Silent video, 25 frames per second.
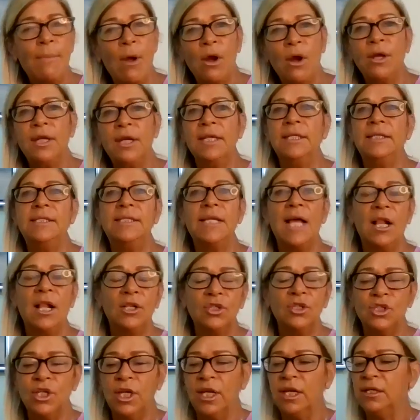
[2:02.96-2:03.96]
smart,
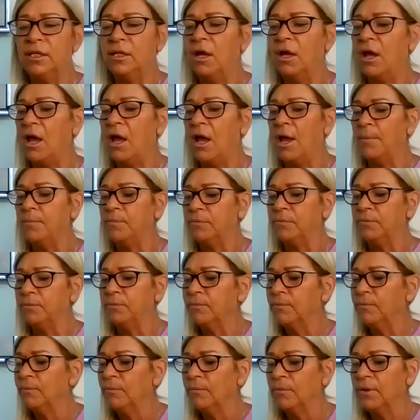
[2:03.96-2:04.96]
intelligent, um,
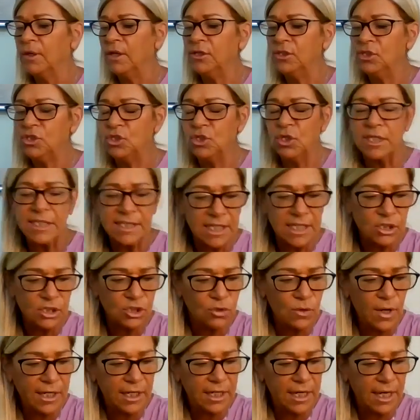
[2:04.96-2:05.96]
took
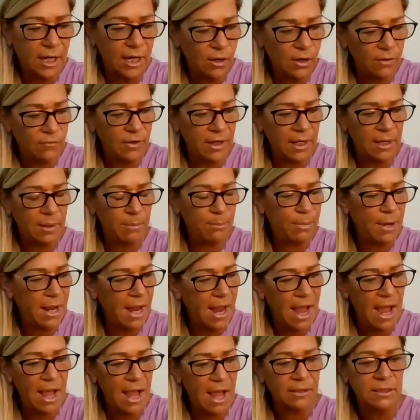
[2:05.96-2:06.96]
such great care of Aunt
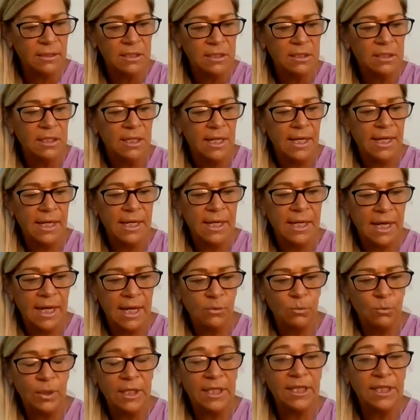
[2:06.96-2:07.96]
Pat,
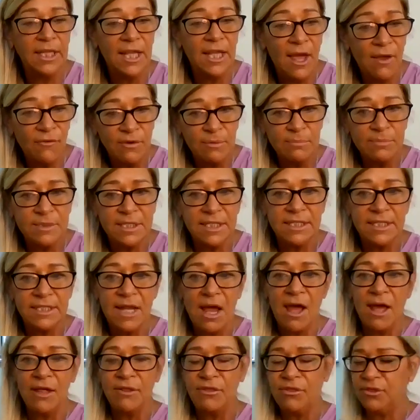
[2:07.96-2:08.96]
and we love him to
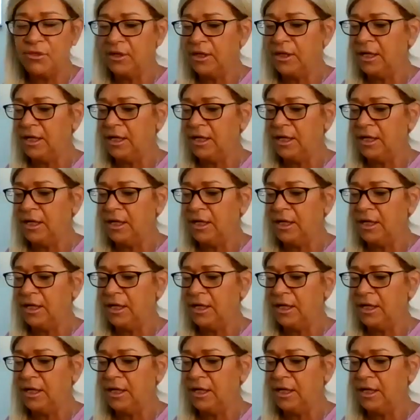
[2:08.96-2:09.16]
death.